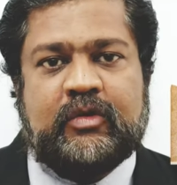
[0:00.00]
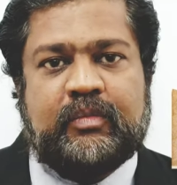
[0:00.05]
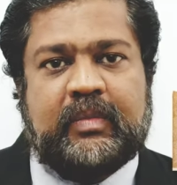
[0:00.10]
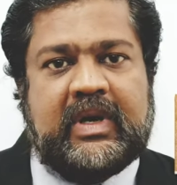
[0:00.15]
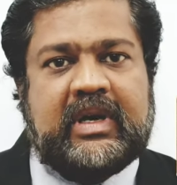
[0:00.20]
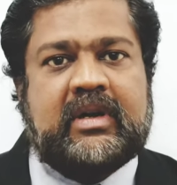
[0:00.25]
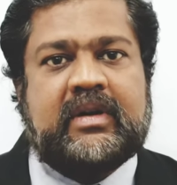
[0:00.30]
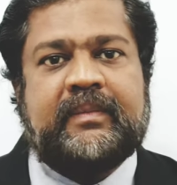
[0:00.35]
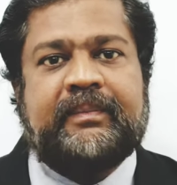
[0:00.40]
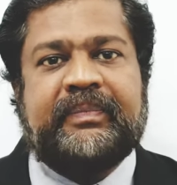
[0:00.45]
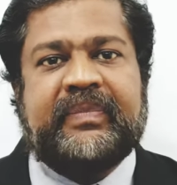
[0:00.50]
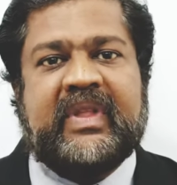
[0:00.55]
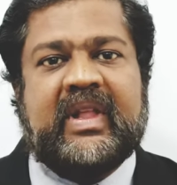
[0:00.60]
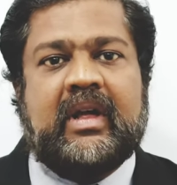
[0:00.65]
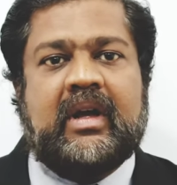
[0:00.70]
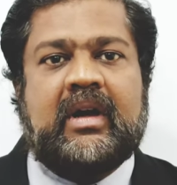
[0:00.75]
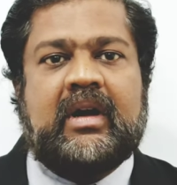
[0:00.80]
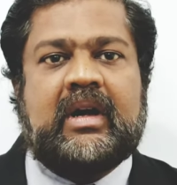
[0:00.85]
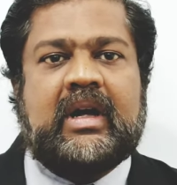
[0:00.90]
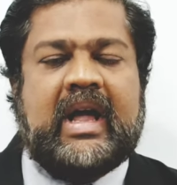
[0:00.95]
But
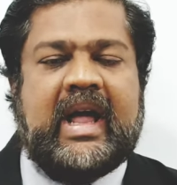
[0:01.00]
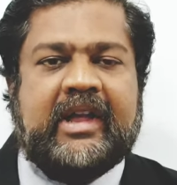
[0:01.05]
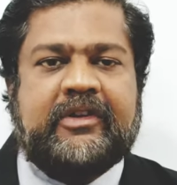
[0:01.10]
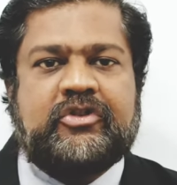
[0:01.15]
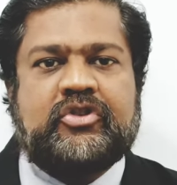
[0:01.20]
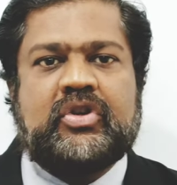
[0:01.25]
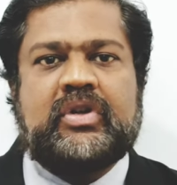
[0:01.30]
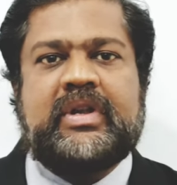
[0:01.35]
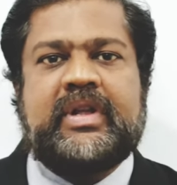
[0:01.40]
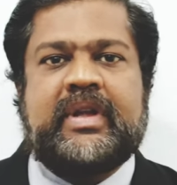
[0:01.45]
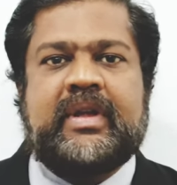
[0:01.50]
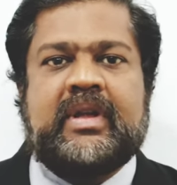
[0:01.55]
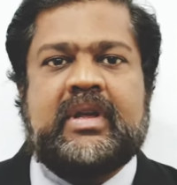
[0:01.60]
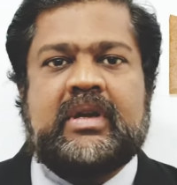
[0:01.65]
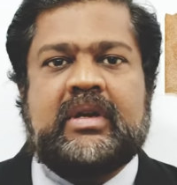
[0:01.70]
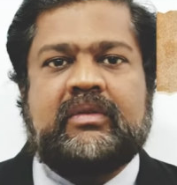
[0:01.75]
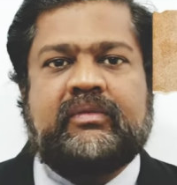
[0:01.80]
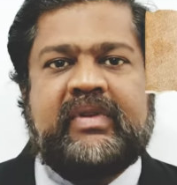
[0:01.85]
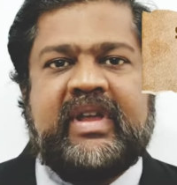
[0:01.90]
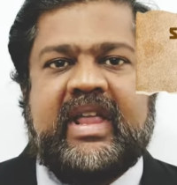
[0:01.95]
actually,
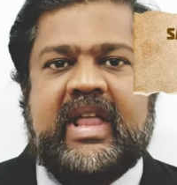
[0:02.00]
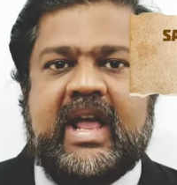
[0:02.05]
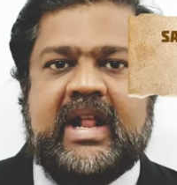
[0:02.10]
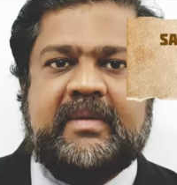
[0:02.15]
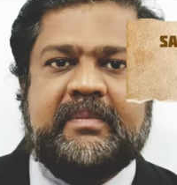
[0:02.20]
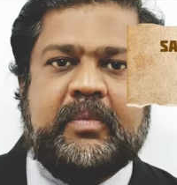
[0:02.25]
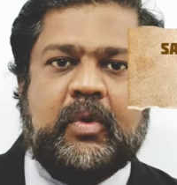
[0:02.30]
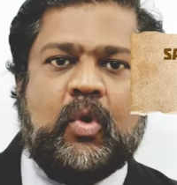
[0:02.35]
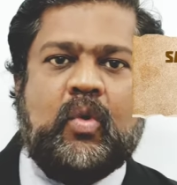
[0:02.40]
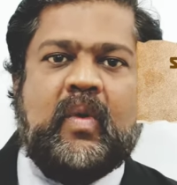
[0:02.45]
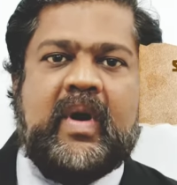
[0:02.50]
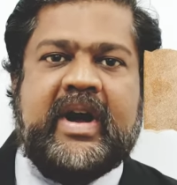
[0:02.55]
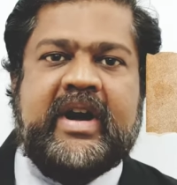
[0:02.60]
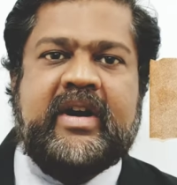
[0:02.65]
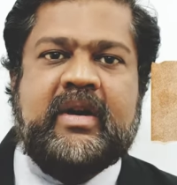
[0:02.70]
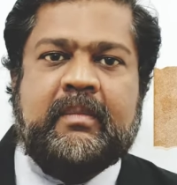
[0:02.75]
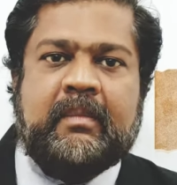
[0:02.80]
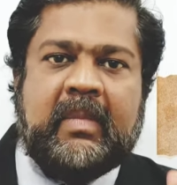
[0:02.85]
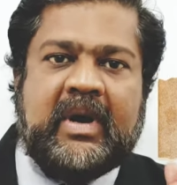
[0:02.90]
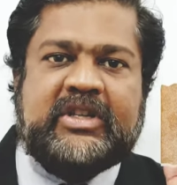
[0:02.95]
we can
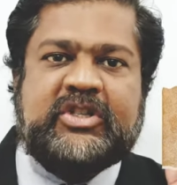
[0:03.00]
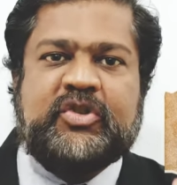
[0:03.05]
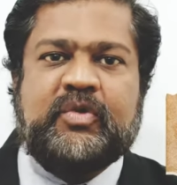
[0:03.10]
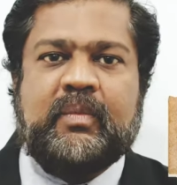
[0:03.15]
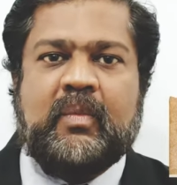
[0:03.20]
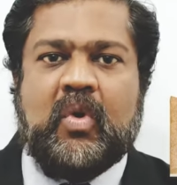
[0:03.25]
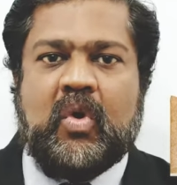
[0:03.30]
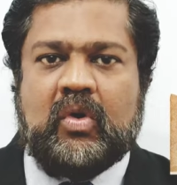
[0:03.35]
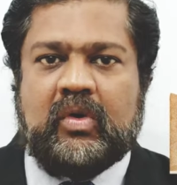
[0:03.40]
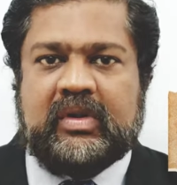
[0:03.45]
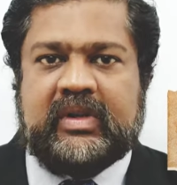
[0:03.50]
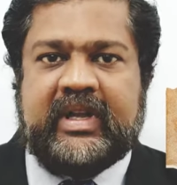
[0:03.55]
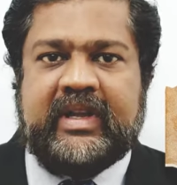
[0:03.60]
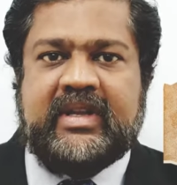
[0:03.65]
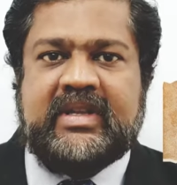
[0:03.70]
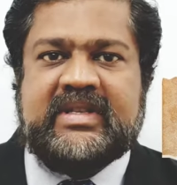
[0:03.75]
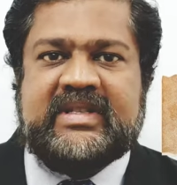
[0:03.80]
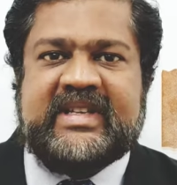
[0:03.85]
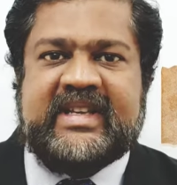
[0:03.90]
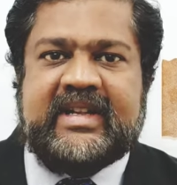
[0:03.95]
provide much more
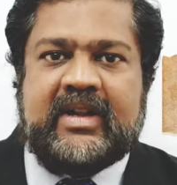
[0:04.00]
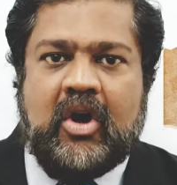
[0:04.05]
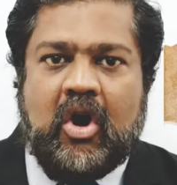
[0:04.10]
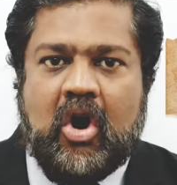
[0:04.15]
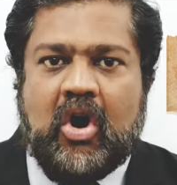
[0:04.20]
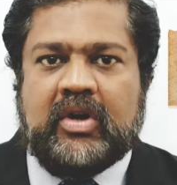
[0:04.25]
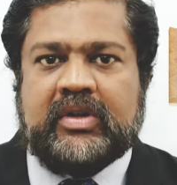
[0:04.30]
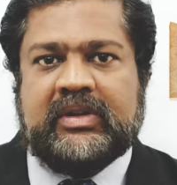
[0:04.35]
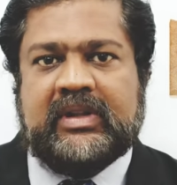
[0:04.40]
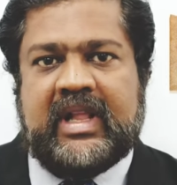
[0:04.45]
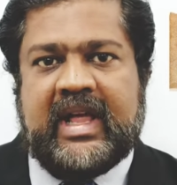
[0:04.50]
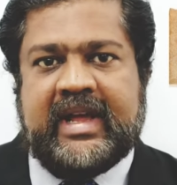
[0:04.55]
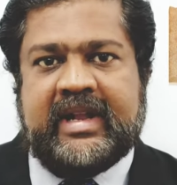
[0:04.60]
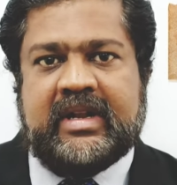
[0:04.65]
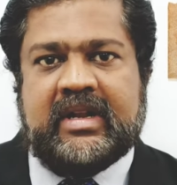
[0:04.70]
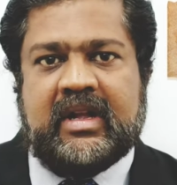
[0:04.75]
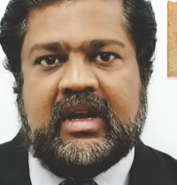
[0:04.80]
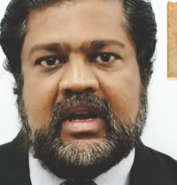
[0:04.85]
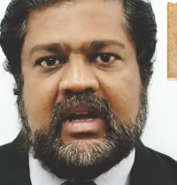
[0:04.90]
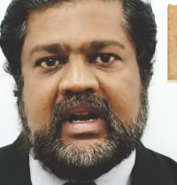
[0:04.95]
things in
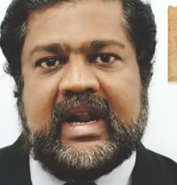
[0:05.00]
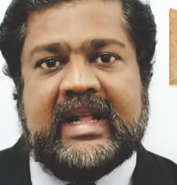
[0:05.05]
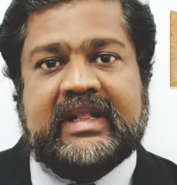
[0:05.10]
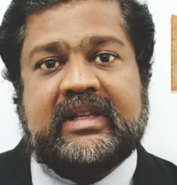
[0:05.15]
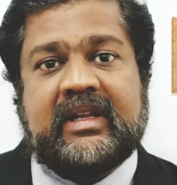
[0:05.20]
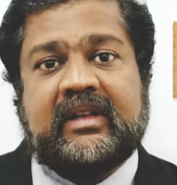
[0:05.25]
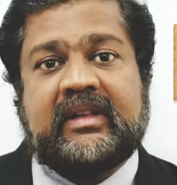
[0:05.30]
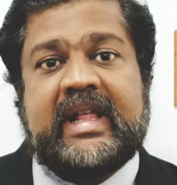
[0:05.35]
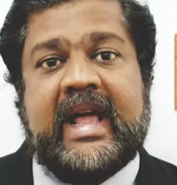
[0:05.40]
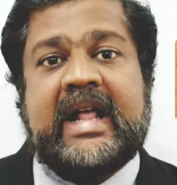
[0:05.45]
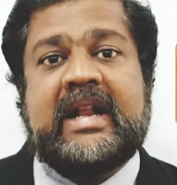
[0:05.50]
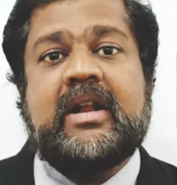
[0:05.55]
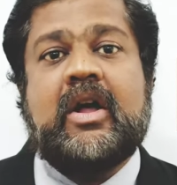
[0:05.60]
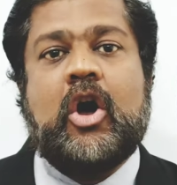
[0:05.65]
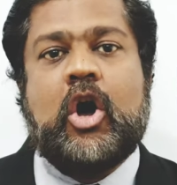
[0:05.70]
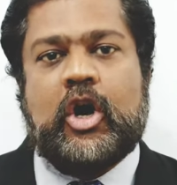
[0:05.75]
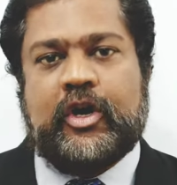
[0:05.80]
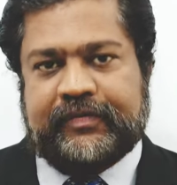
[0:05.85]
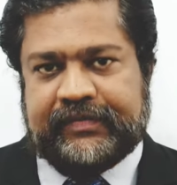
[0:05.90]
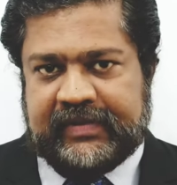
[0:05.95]
online rather than
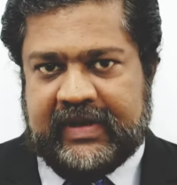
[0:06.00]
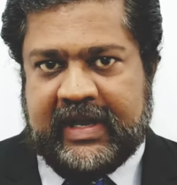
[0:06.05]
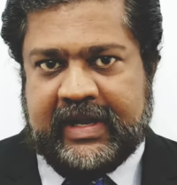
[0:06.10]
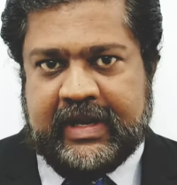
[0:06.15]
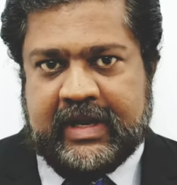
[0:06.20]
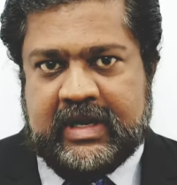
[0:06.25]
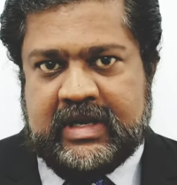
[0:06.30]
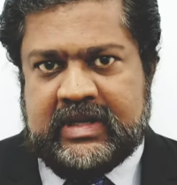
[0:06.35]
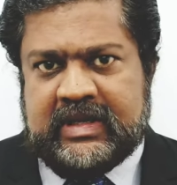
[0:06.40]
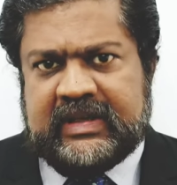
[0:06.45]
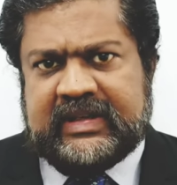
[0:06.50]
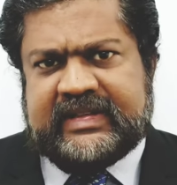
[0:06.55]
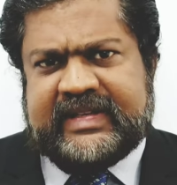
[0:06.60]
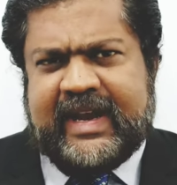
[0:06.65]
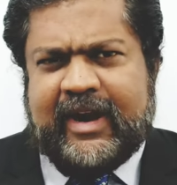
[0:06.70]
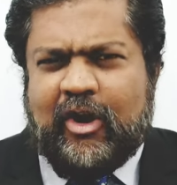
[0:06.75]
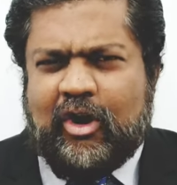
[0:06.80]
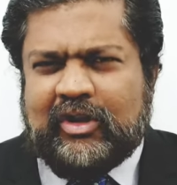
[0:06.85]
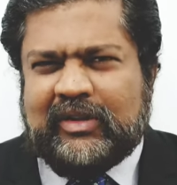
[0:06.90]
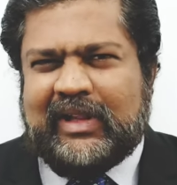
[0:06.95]
offline.
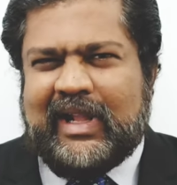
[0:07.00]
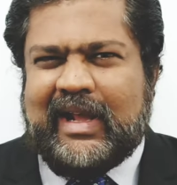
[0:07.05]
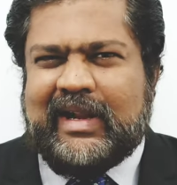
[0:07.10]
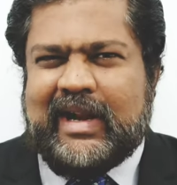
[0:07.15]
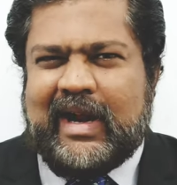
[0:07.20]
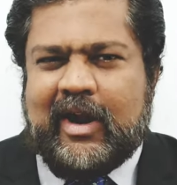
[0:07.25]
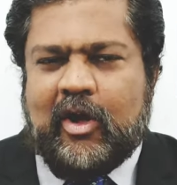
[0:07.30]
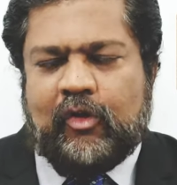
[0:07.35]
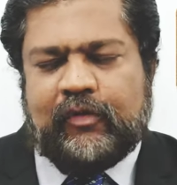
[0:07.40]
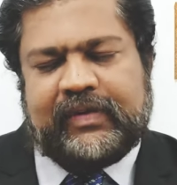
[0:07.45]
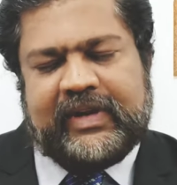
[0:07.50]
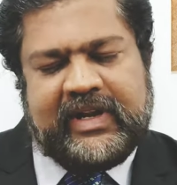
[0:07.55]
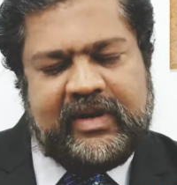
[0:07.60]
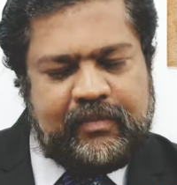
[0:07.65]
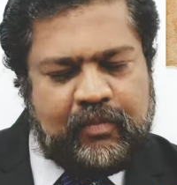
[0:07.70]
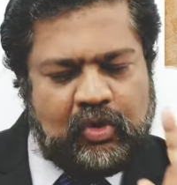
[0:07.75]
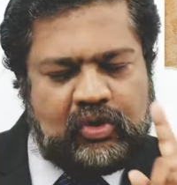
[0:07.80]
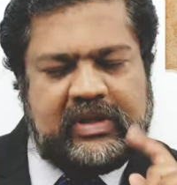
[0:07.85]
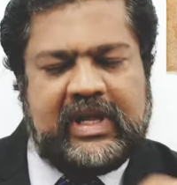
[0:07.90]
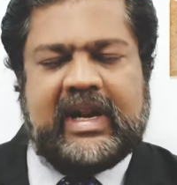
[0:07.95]
Say online and
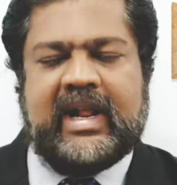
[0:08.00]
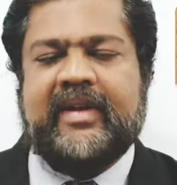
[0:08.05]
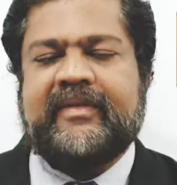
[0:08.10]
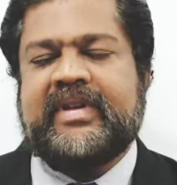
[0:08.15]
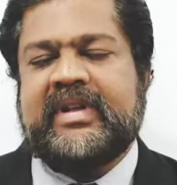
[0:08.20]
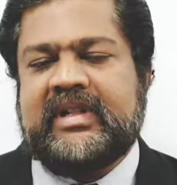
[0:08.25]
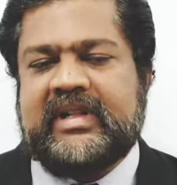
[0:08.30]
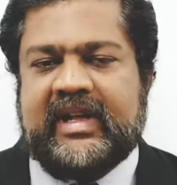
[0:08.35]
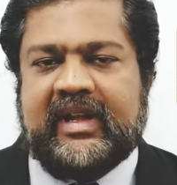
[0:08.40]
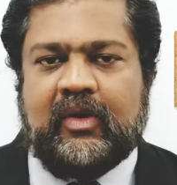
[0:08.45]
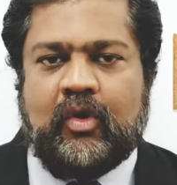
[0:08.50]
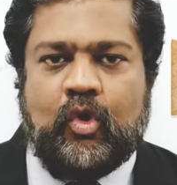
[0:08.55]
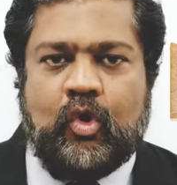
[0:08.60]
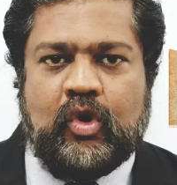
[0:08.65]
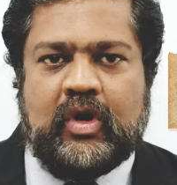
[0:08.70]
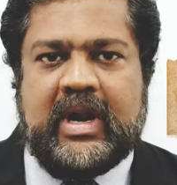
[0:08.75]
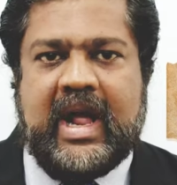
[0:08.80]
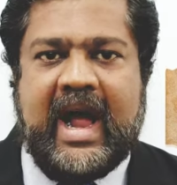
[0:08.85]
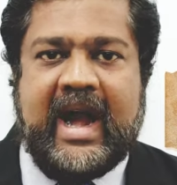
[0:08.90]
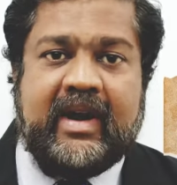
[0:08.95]
offline both are having their
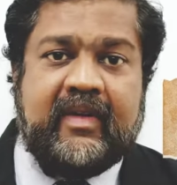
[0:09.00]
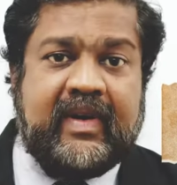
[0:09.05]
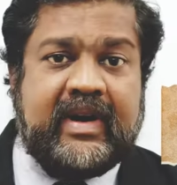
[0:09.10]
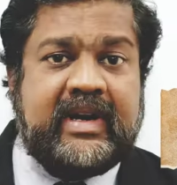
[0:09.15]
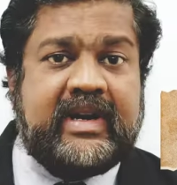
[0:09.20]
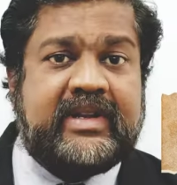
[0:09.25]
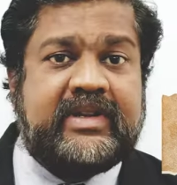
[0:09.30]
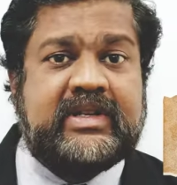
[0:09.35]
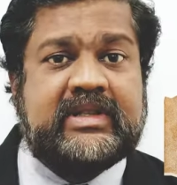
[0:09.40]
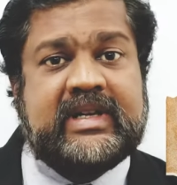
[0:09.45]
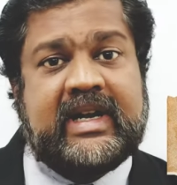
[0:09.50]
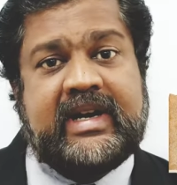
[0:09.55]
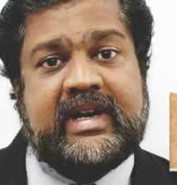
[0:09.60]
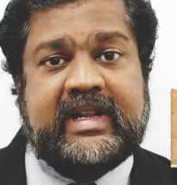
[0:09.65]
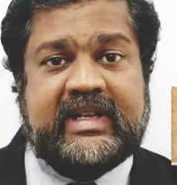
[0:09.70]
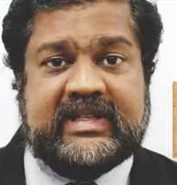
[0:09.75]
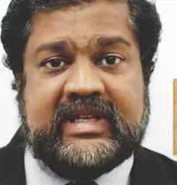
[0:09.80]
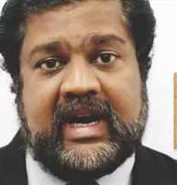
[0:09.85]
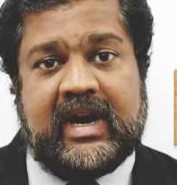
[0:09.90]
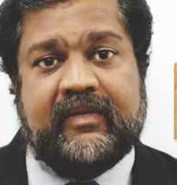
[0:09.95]
own advantages and
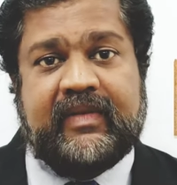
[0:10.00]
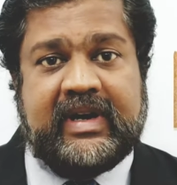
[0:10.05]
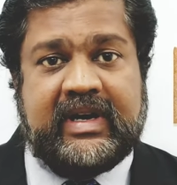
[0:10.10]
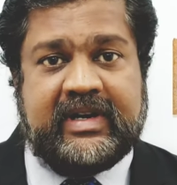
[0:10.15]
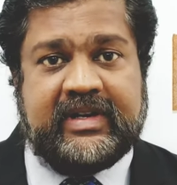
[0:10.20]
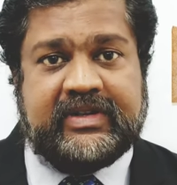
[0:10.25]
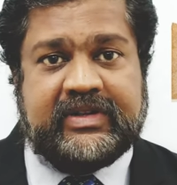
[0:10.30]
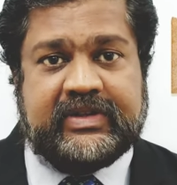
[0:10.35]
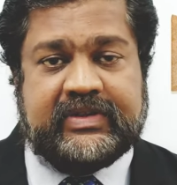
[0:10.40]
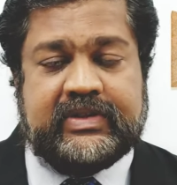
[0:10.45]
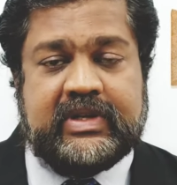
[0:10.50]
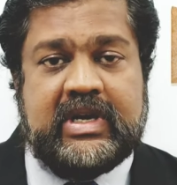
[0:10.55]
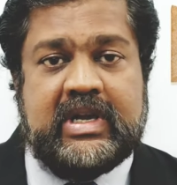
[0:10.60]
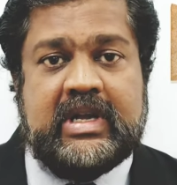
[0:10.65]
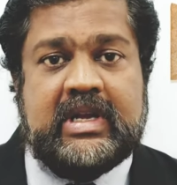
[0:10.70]
disadvantages.